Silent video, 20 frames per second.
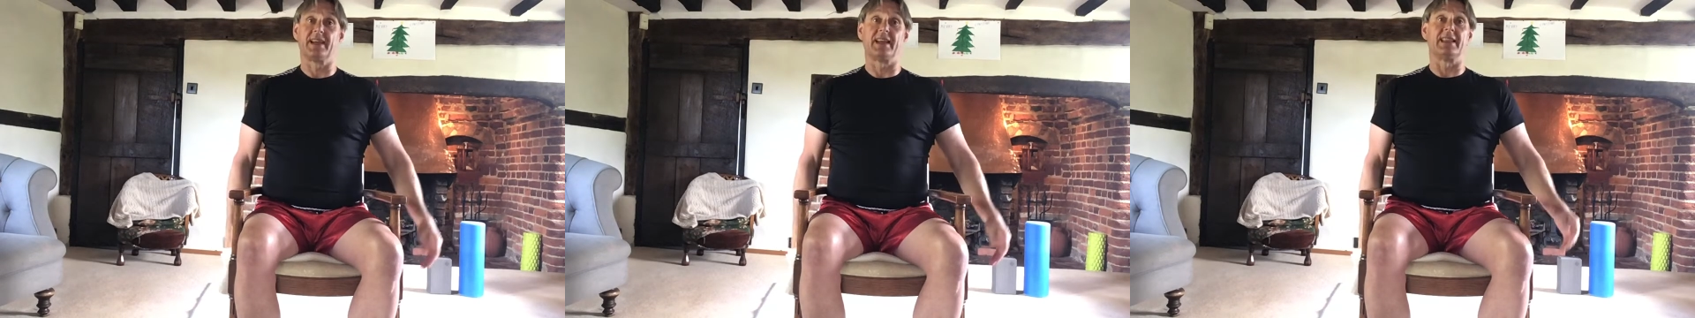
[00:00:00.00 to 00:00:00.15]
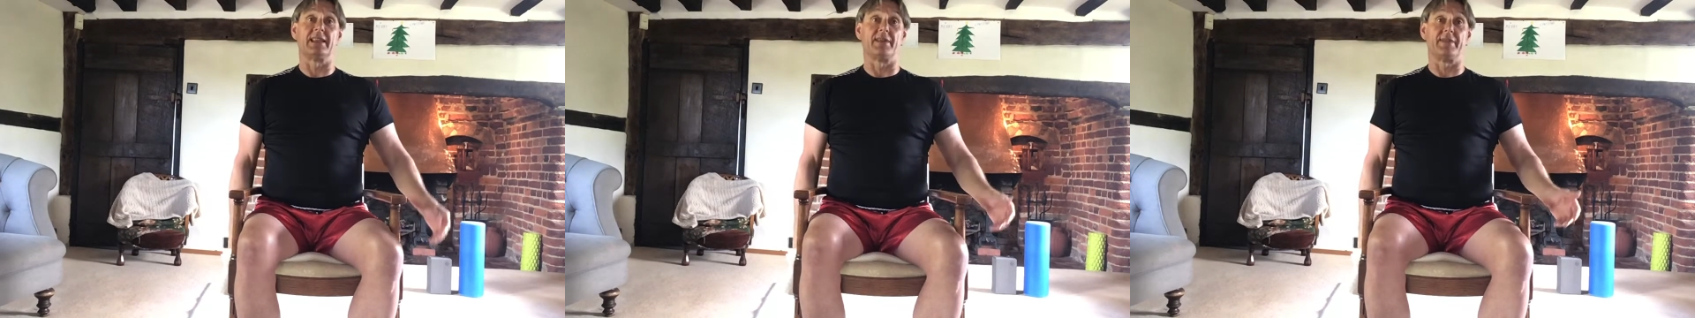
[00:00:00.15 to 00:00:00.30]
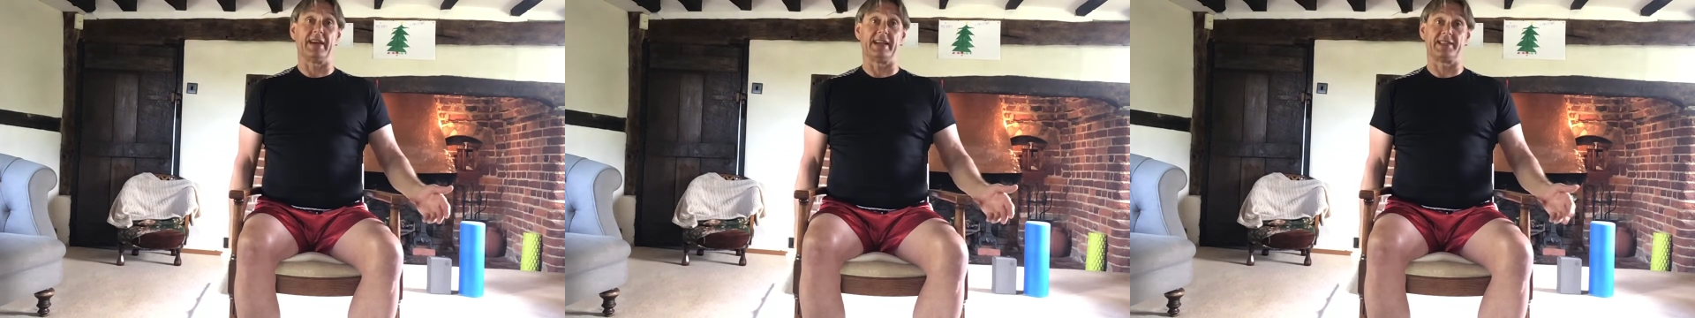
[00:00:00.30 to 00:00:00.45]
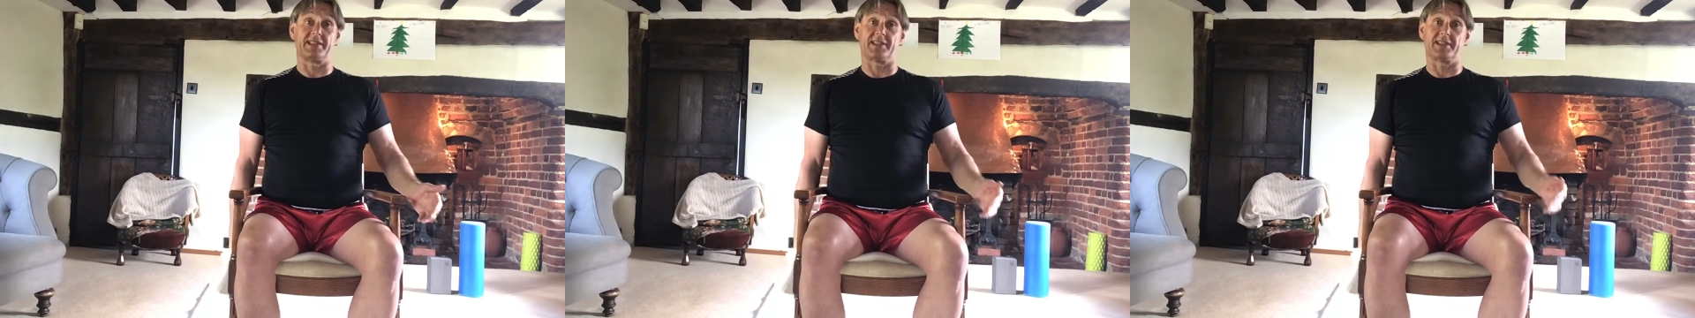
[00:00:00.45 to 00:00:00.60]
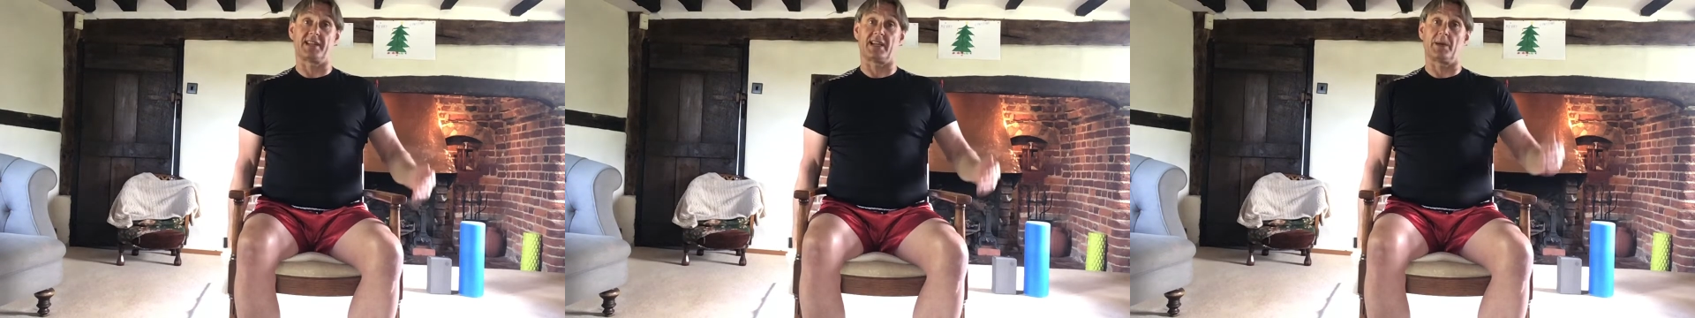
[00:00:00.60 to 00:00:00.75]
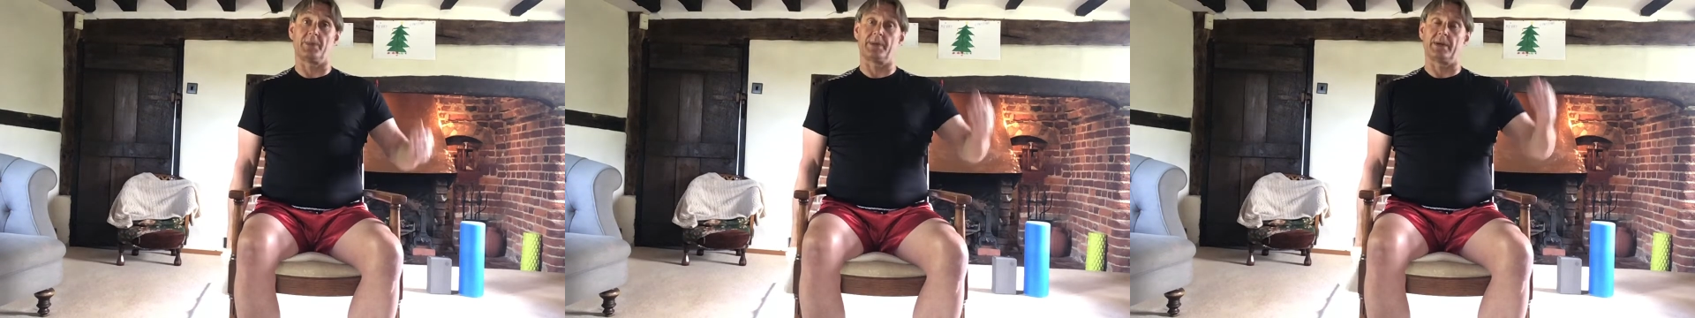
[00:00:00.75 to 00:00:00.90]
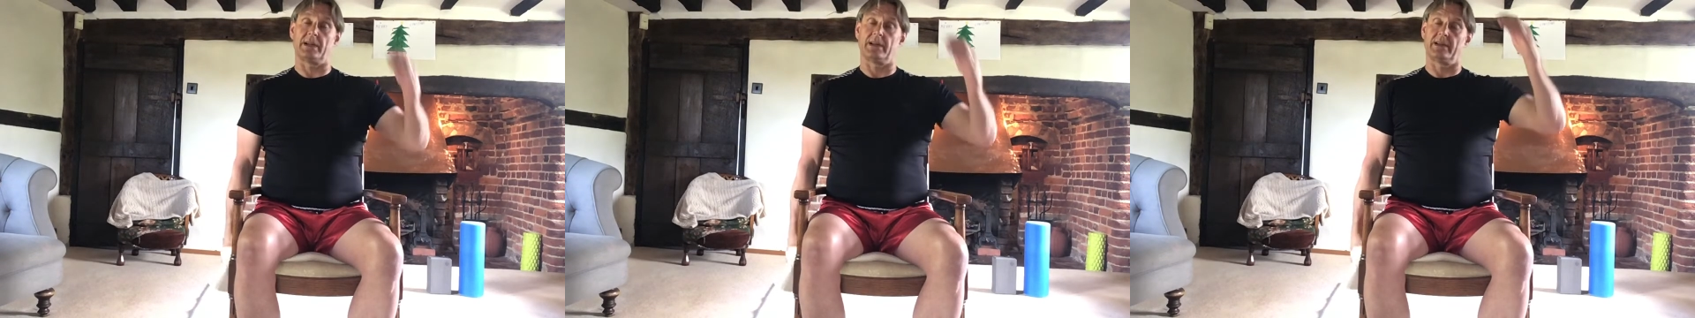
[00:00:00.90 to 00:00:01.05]
Levator
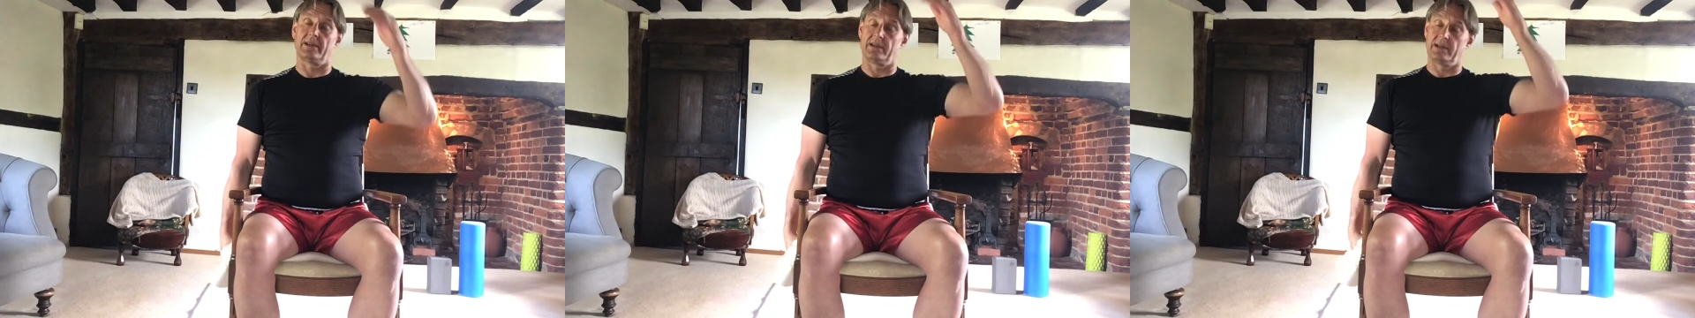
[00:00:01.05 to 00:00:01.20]
scapula.